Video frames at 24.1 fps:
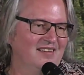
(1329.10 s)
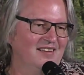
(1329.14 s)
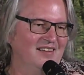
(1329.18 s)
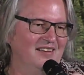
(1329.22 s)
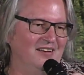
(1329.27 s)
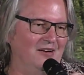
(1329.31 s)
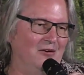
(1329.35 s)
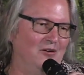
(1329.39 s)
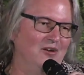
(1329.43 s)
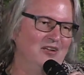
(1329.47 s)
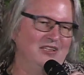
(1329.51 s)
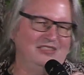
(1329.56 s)

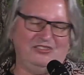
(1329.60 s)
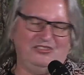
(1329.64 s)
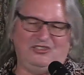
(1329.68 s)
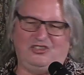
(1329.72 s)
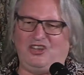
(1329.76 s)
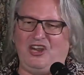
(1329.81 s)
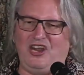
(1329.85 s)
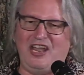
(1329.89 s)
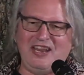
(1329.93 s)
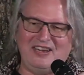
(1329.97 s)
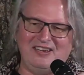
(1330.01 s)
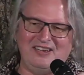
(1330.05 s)
you know,
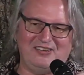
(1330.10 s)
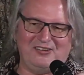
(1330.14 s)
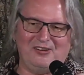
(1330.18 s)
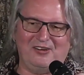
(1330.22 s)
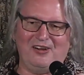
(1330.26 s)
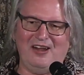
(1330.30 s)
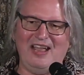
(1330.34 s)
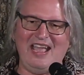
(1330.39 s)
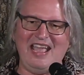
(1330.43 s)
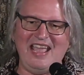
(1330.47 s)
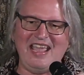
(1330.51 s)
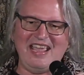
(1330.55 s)
gender
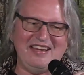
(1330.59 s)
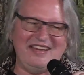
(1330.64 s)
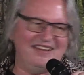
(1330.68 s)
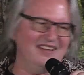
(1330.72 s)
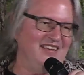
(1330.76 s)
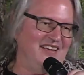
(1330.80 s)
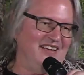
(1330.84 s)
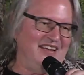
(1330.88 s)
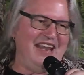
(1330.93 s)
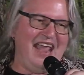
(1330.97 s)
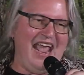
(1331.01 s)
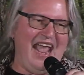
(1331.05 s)
hate,
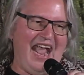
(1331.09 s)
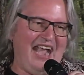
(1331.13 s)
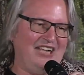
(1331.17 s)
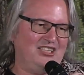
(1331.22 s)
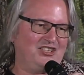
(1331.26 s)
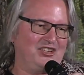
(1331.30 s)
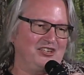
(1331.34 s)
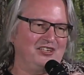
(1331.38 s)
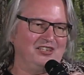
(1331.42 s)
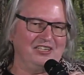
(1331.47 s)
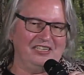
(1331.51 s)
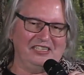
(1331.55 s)

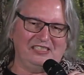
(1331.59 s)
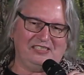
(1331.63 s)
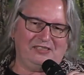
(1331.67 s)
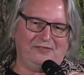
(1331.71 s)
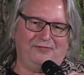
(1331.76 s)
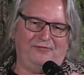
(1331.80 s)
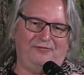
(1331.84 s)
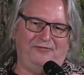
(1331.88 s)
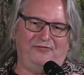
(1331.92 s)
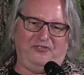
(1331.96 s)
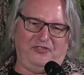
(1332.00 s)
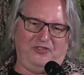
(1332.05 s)
nationalist
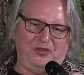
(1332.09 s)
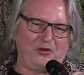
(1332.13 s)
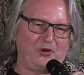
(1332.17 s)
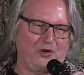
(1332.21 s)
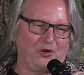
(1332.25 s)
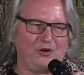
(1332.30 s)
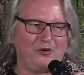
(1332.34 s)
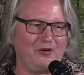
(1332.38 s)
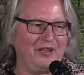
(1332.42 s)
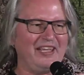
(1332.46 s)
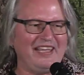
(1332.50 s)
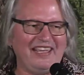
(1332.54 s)

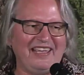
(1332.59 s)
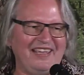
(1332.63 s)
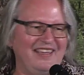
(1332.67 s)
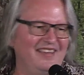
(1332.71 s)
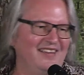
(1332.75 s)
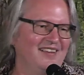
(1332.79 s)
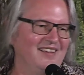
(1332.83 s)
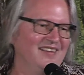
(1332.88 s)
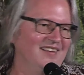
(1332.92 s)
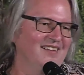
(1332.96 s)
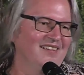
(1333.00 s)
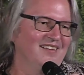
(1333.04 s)
fury,
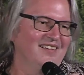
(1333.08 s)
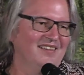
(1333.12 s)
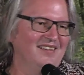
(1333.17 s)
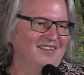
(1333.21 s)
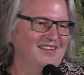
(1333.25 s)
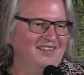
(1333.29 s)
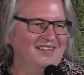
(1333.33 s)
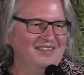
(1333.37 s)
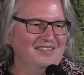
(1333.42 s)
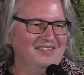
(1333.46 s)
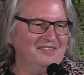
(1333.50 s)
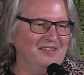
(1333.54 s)

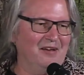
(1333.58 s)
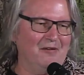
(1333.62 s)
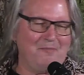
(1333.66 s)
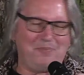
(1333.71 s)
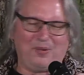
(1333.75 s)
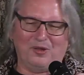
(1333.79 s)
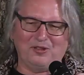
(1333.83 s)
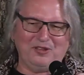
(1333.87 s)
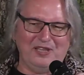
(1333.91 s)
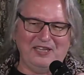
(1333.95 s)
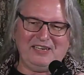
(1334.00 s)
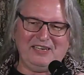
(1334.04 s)
you know,
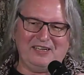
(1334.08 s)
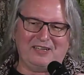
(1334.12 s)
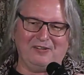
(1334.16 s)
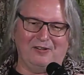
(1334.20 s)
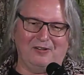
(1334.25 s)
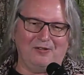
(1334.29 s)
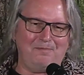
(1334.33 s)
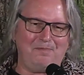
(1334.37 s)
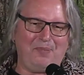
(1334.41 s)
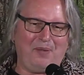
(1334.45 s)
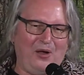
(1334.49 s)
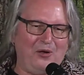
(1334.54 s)

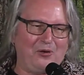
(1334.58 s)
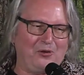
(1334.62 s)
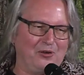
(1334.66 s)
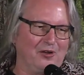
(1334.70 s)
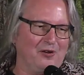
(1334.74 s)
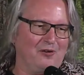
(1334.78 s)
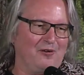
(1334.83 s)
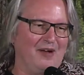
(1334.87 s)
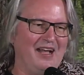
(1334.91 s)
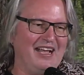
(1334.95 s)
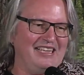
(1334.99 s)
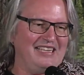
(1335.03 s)
political
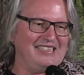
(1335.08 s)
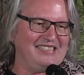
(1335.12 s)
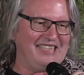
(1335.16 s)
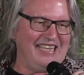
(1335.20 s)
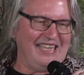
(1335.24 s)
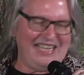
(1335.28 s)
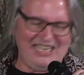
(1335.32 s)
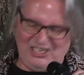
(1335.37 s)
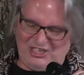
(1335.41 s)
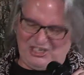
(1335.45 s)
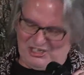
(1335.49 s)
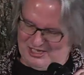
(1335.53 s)

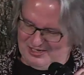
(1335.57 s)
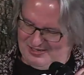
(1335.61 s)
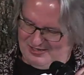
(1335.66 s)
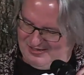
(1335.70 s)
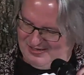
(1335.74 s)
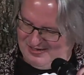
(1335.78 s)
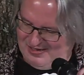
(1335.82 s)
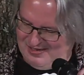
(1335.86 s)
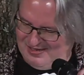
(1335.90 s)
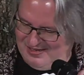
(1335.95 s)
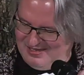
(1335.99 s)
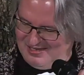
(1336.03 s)
polarization.
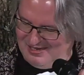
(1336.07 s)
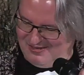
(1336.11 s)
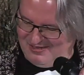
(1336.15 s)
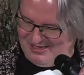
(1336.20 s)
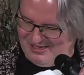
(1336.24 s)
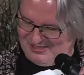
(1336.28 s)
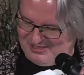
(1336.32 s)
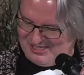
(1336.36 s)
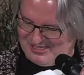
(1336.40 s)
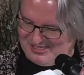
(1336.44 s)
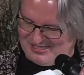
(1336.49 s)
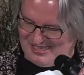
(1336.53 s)
You know,
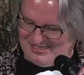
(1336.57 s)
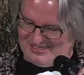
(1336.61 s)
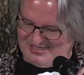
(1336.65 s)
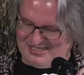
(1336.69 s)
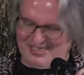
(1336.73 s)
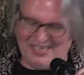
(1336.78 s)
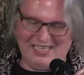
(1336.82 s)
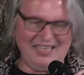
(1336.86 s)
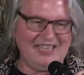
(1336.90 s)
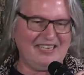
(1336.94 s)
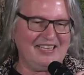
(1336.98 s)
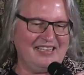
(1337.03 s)
there's just a
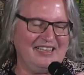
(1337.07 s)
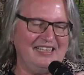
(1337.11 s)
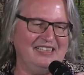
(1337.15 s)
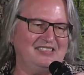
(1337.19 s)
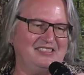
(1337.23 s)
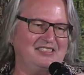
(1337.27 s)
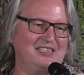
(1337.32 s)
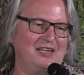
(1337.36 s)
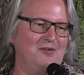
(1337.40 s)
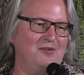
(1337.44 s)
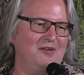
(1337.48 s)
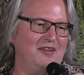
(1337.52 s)
ton of this
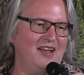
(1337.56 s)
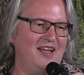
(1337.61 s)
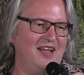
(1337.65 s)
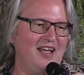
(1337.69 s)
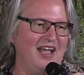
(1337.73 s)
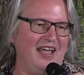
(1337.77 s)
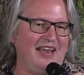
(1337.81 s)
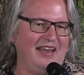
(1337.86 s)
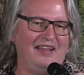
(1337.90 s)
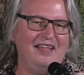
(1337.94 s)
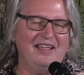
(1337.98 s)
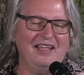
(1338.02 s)
going
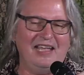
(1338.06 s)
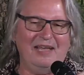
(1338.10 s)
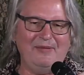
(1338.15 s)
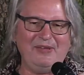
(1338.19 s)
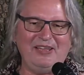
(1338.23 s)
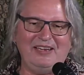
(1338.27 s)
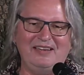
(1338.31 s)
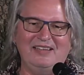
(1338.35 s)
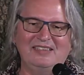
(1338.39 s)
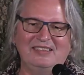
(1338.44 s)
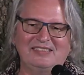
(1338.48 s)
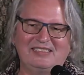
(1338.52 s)
on. I
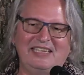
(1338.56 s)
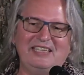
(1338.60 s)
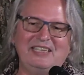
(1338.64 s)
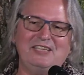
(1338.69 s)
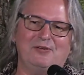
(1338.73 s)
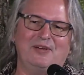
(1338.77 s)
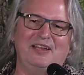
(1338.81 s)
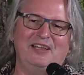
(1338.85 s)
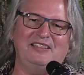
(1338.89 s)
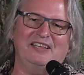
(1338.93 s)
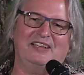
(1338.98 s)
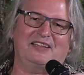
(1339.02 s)
mean, say
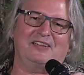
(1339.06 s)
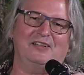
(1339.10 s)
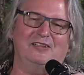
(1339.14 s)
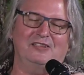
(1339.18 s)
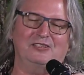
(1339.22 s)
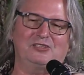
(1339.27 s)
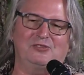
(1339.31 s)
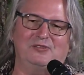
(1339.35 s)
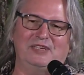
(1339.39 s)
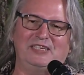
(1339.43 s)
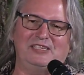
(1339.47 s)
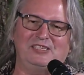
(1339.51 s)
you're in the
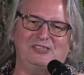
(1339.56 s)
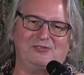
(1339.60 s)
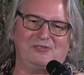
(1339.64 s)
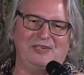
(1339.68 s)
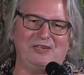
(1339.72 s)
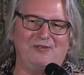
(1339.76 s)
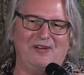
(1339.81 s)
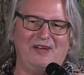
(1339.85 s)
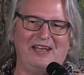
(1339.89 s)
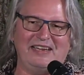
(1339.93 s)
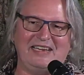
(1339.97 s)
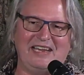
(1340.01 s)
culture industry
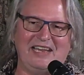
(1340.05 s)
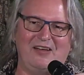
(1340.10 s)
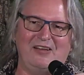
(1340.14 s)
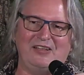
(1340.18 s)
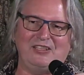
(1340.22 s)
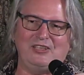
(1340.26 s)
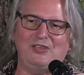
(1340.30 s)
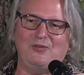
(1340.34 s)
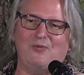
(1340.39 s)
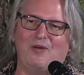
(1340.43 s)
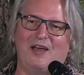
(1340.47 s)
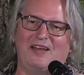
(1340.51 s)
right now
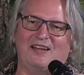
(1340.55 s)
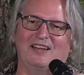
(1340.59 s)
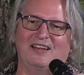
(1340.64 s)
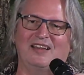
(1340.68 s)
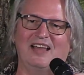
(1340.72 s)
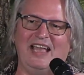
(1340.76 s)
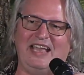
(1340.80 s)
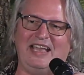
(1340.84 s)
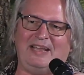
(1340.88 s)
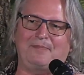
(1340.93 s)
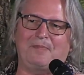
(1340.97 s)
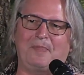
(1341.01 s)
and you want to
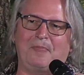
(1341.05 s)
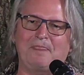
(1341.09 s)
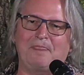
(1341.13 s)
like